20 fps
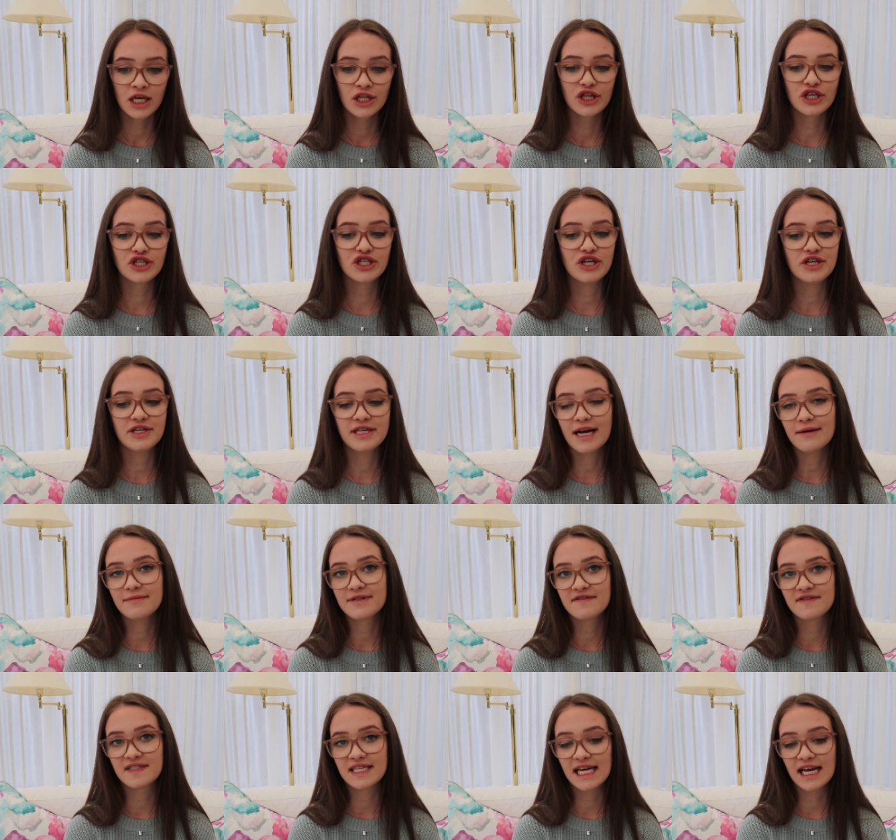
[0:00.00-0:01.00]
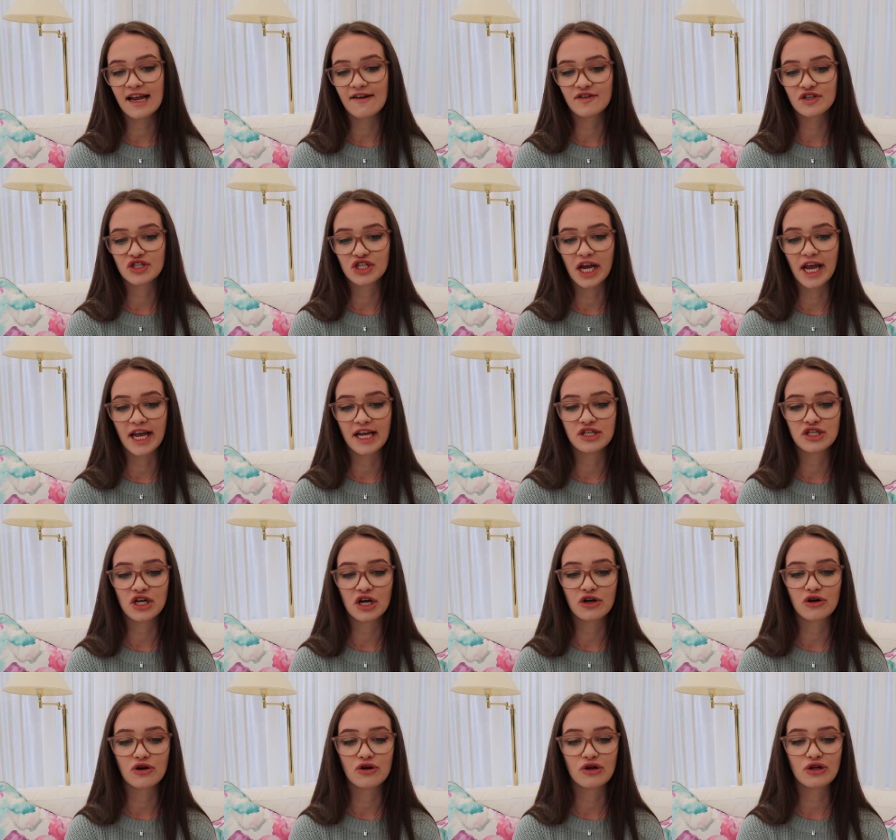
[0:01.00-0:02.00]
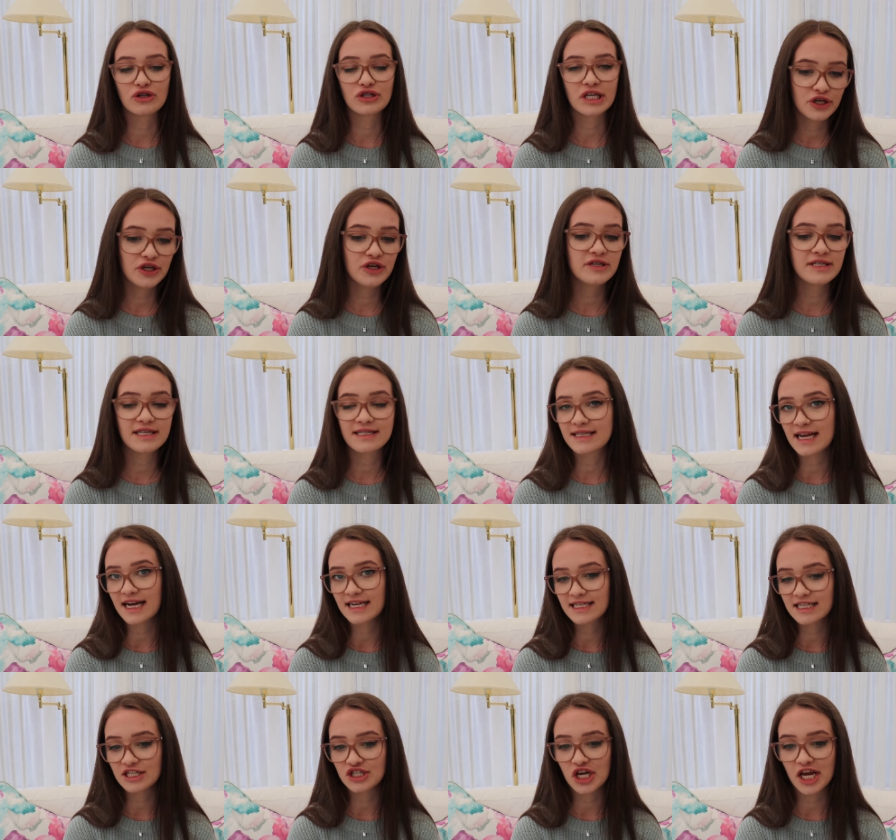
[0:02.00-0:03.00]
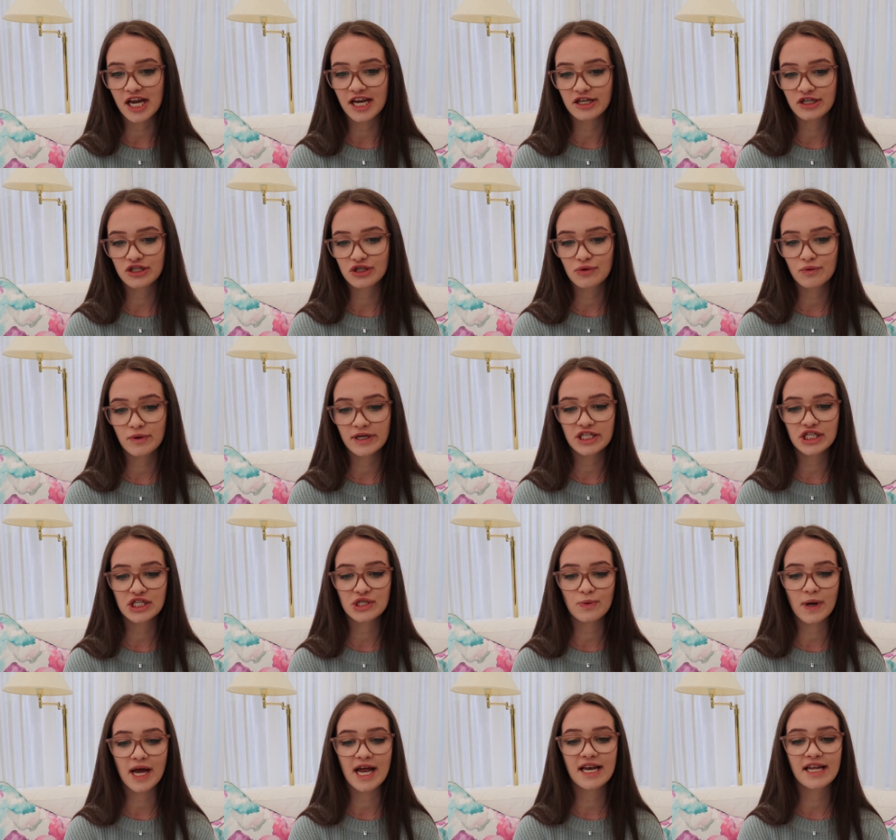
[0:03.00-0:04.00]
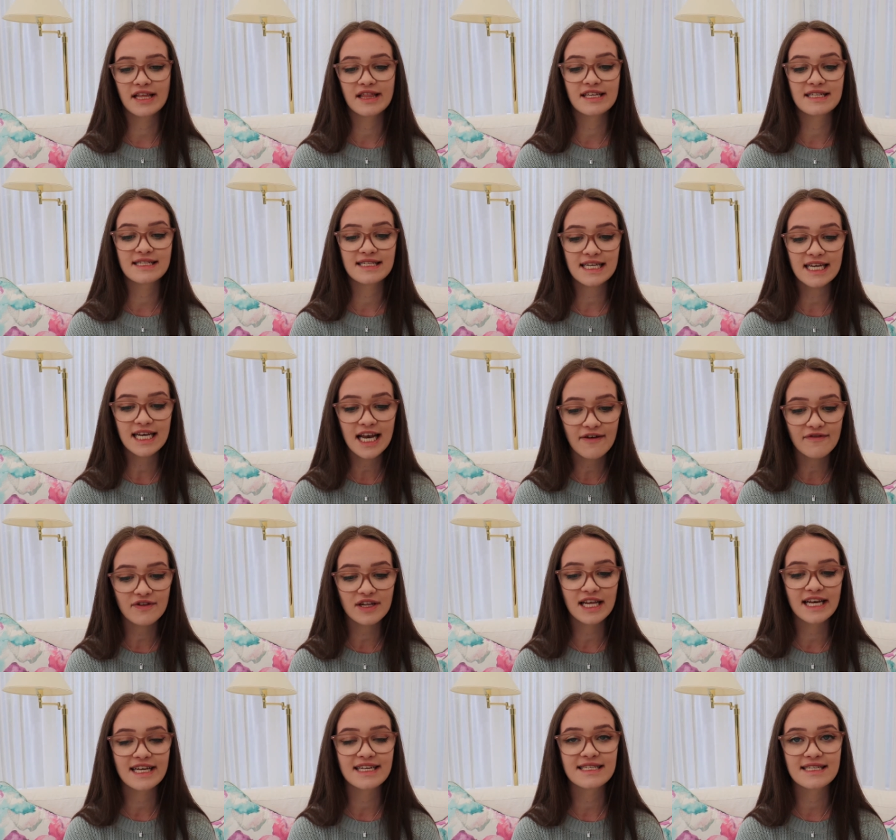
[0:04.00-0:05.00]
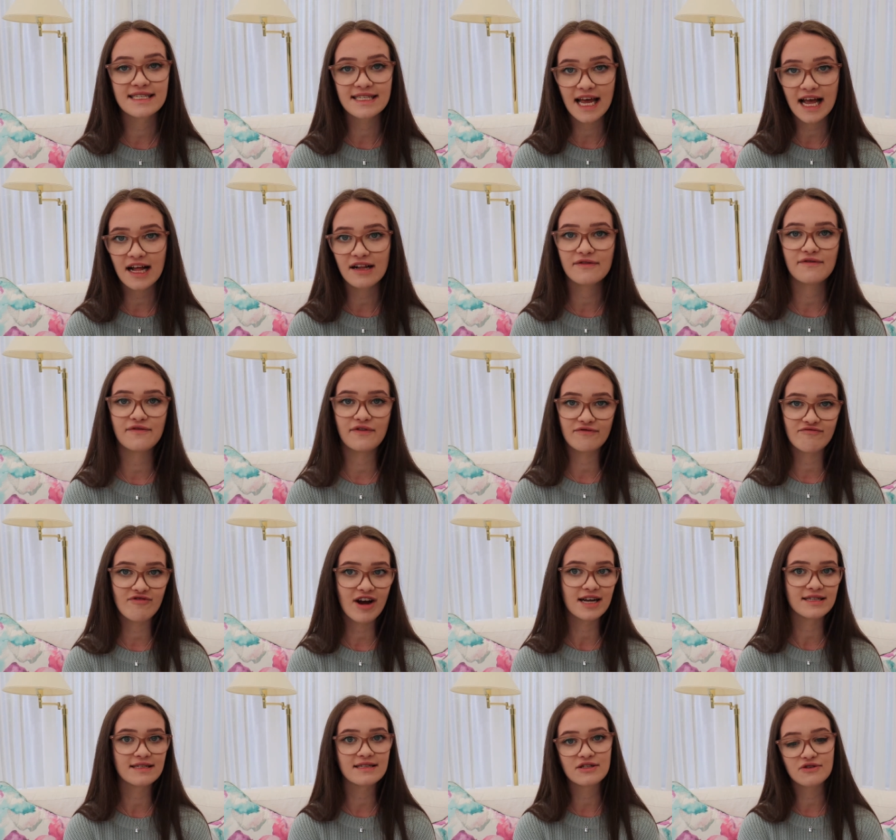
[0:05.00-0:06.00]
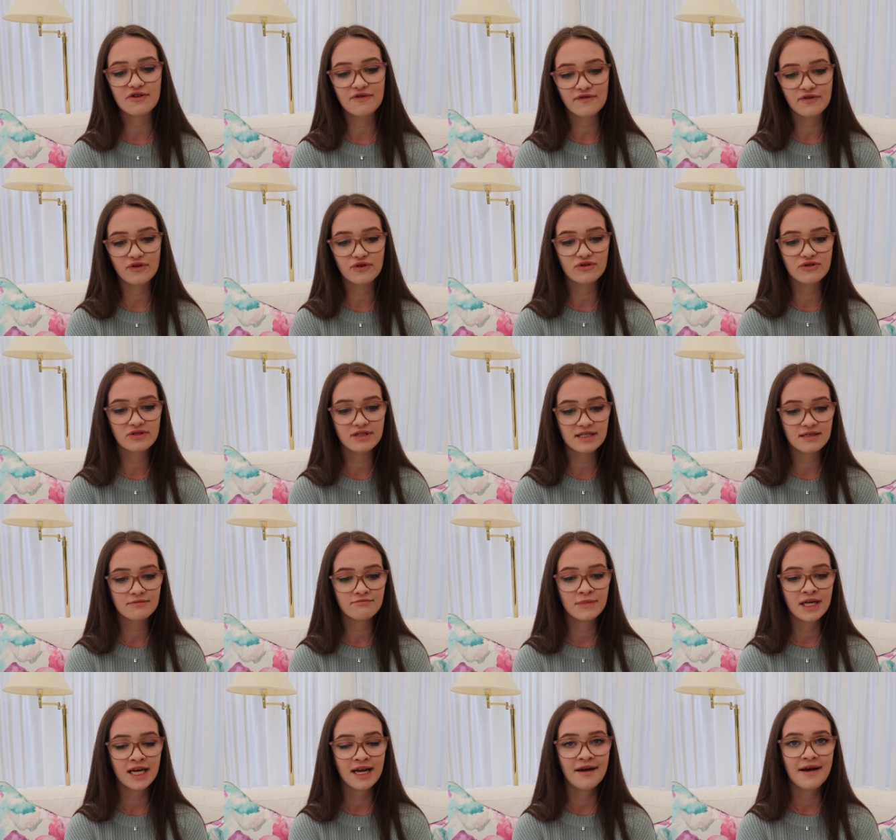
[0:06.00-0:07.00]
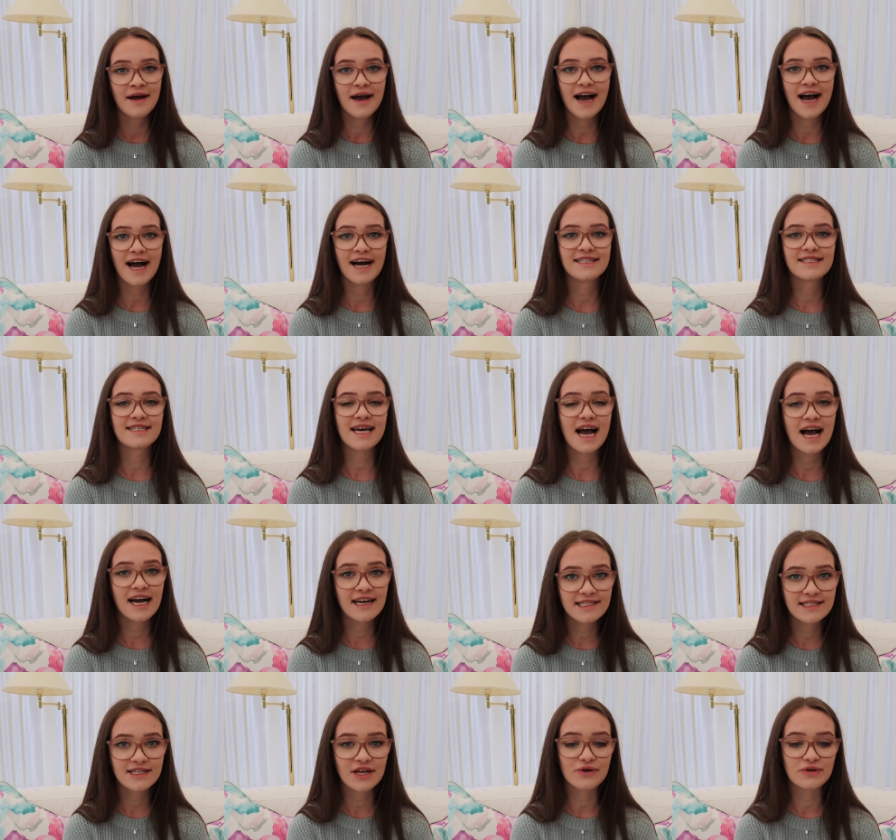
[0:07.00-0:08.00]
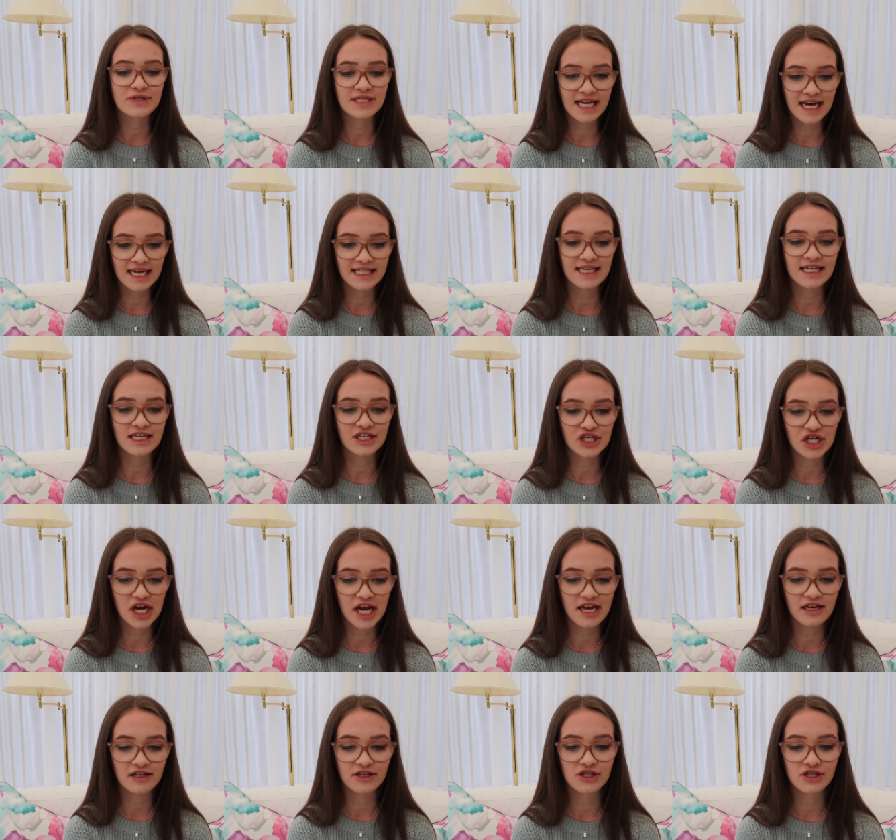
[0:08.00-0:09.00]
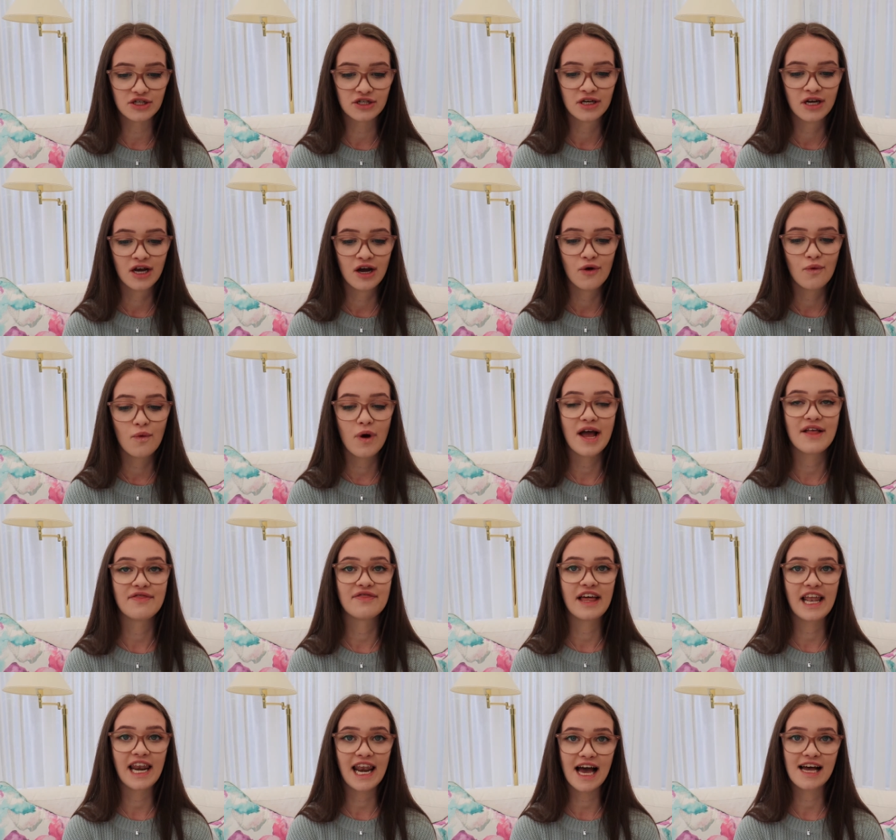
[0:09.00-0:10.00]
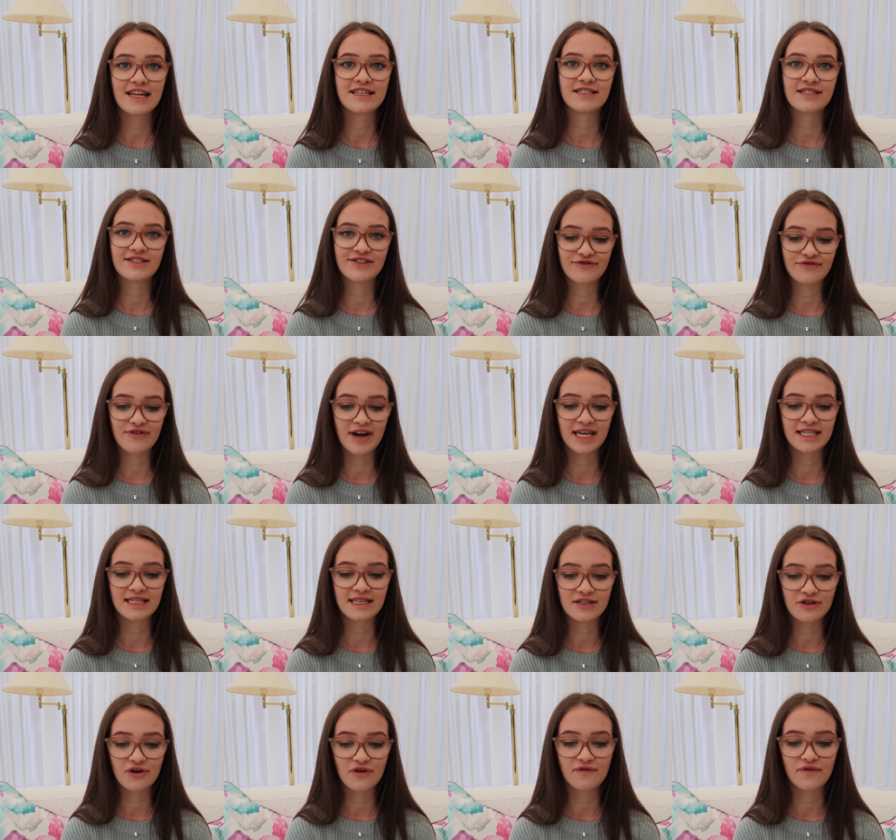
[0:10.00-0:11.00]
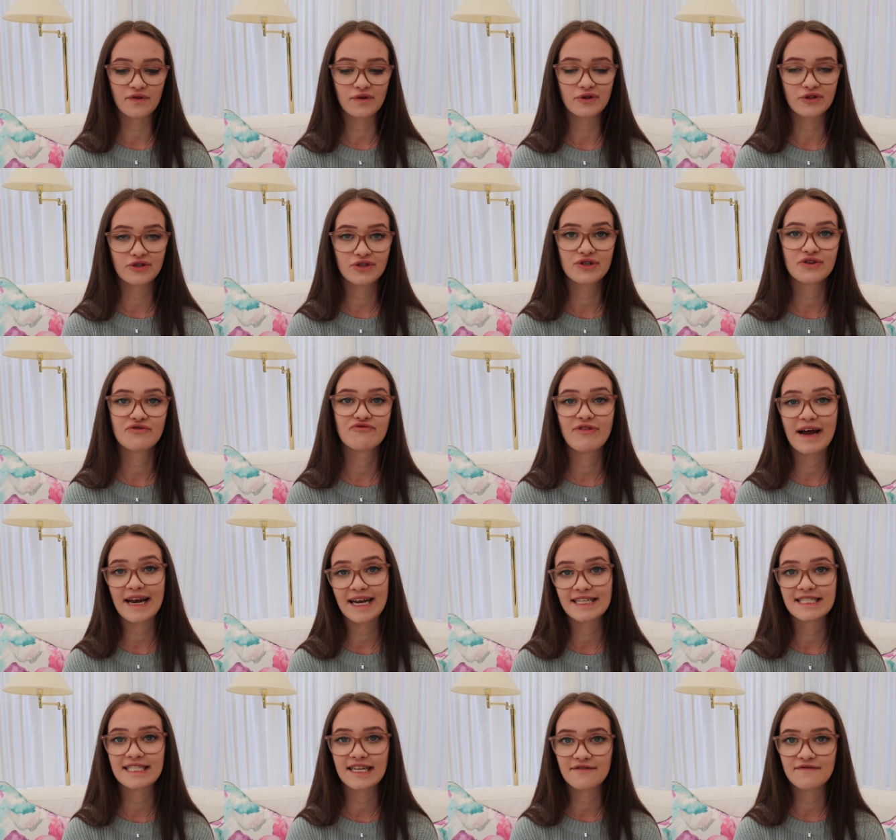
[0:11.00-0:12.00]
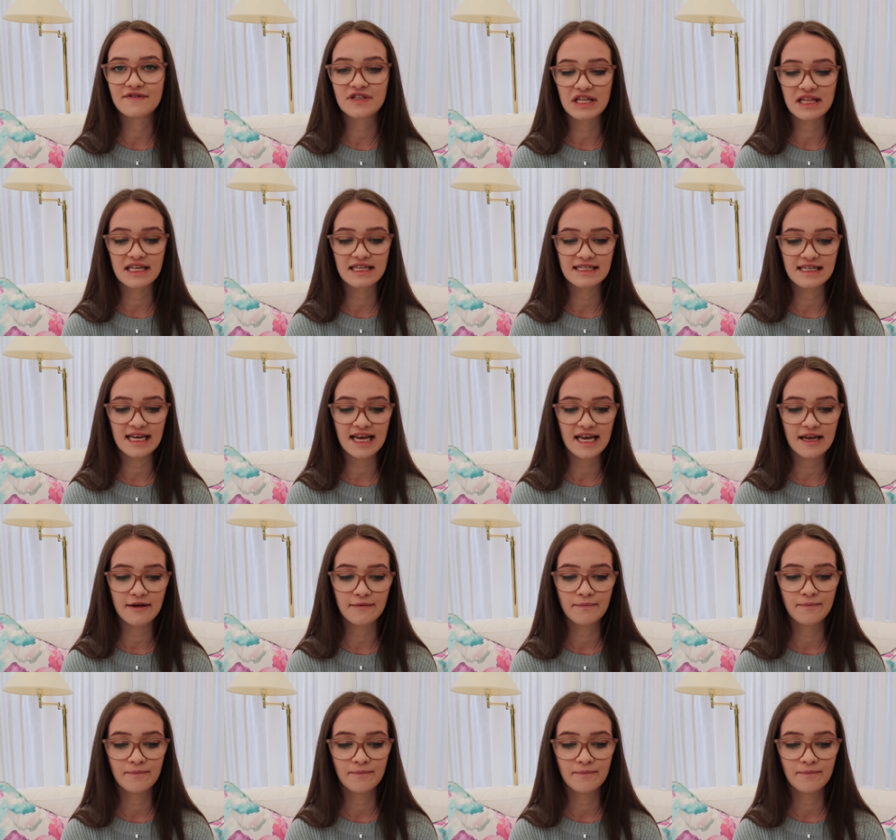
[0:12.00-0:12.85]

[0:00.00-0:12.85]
The two types of sea level change are called eustatic change, which is when the sea level itself rises or falls, and isostatic change, when the land rises or falls relative to the sea.